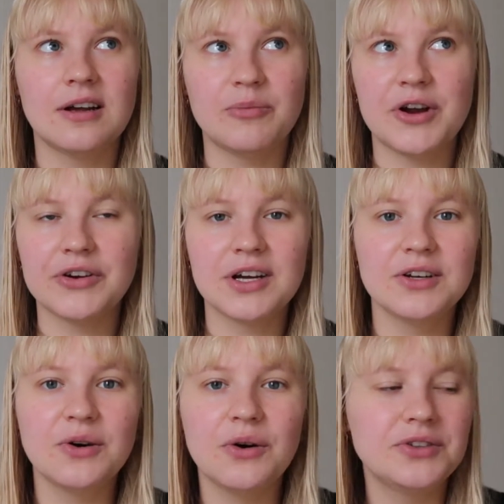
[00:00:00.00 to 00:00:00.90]

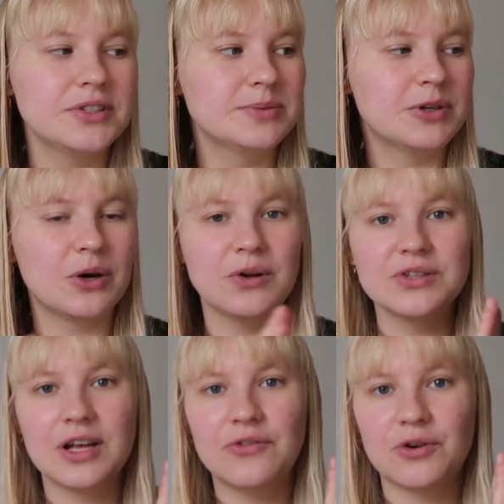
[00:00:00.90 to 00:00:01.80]
American authors, but
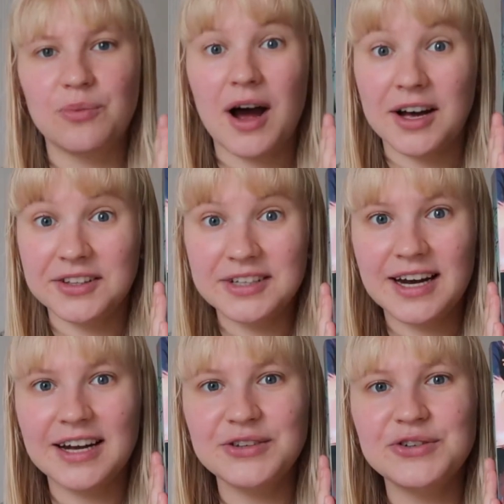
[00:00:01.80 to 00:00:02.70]
also like from other
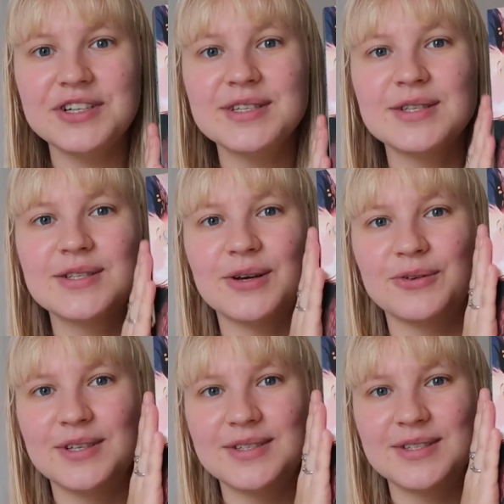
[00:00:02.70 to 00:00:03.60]
countries.
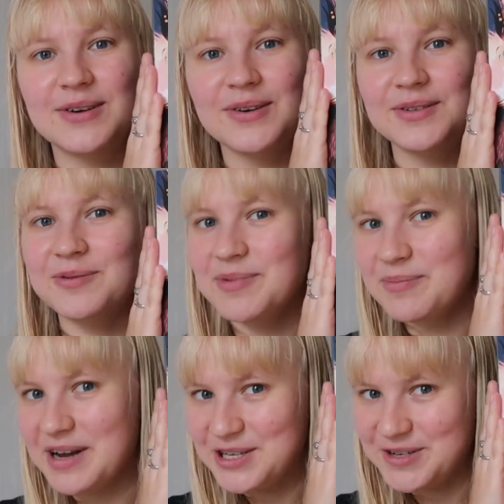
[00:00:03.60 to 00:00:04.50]
So this is going to be
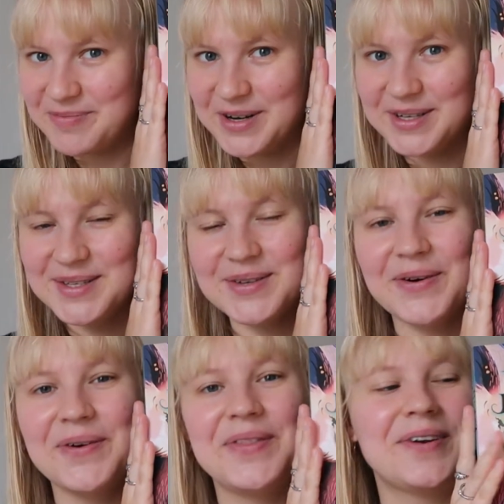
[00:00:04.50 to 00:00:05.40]
my Japanese
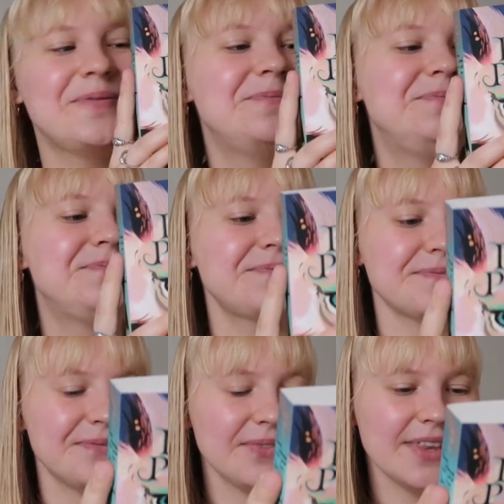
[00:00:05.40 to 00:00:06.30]
author.
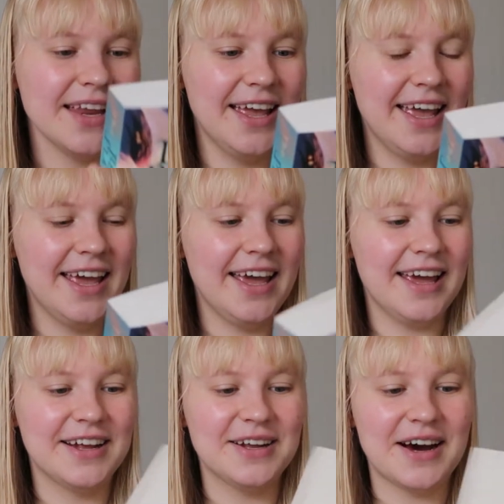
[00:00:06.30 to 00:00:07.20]

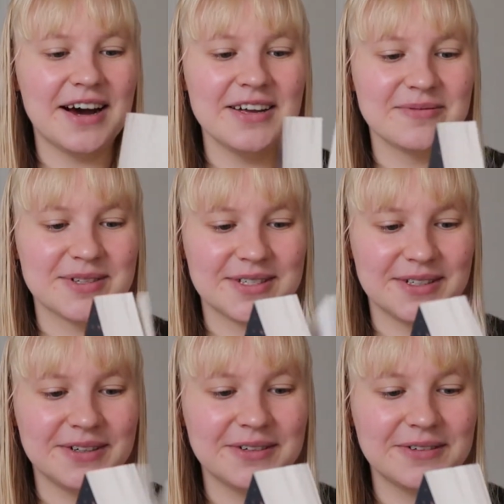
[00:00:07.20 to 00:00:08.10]
And I am
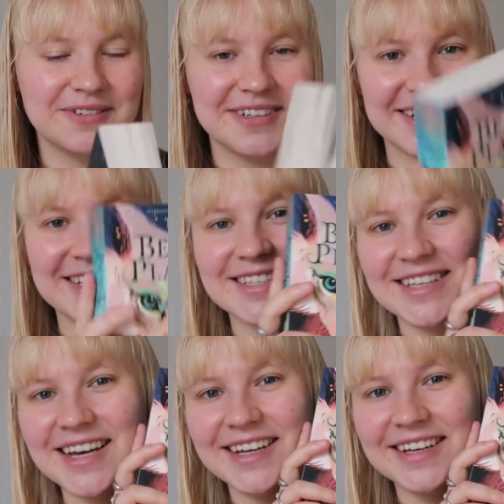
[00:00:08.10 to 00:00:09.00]
so
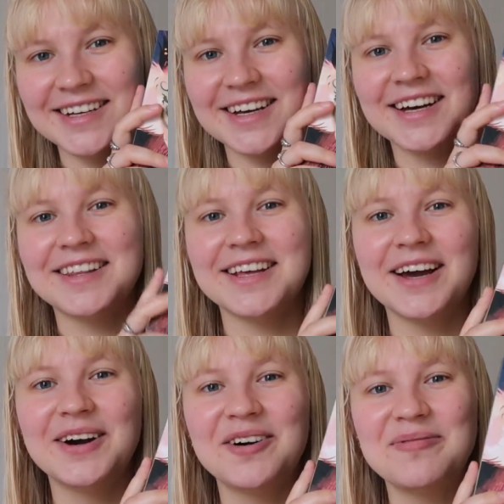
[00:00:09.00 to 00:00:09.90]
excited. I,
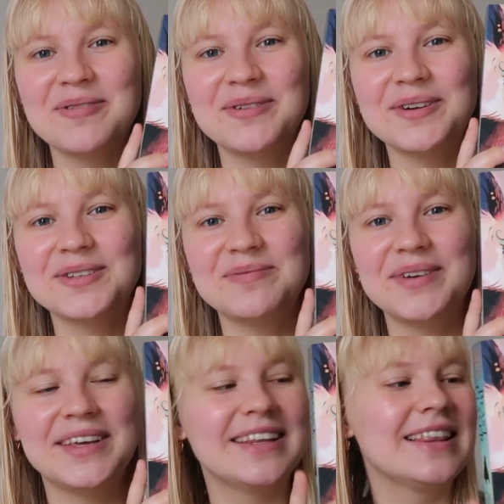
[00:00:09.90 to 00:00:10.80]
I hope I'm going to
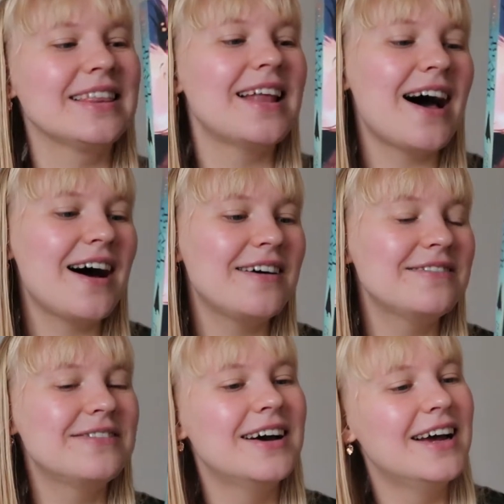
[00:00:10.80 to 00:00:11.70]
be in
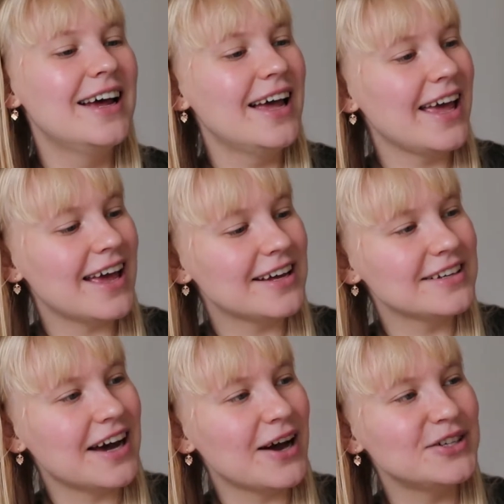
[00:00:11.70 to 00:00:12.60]
love.
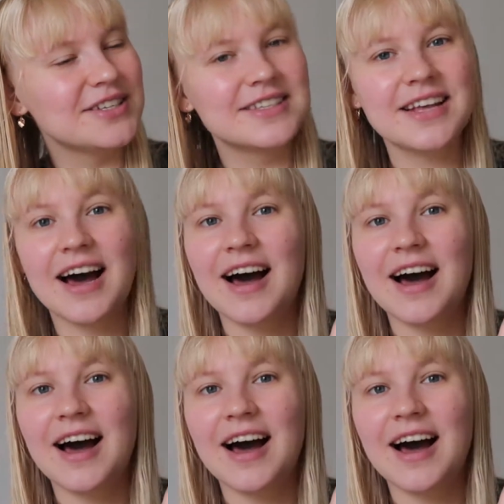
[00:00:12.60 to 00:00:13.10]
And I just,